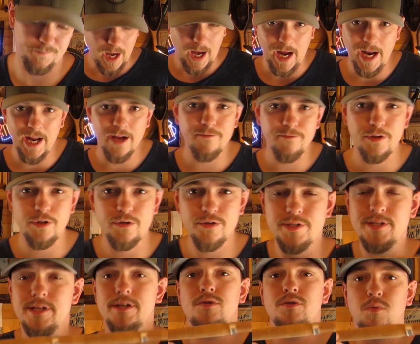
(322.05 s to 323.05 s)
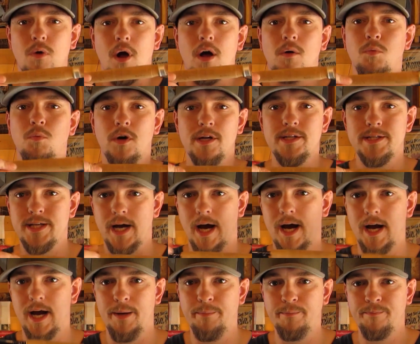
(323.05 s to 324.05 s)
I have used this rod one
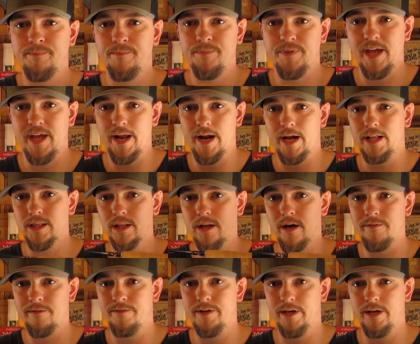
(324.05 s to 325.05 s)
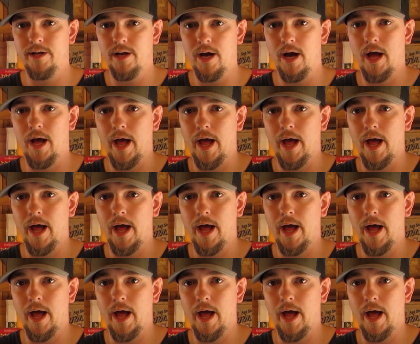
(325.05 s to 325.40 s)
time and I loved it.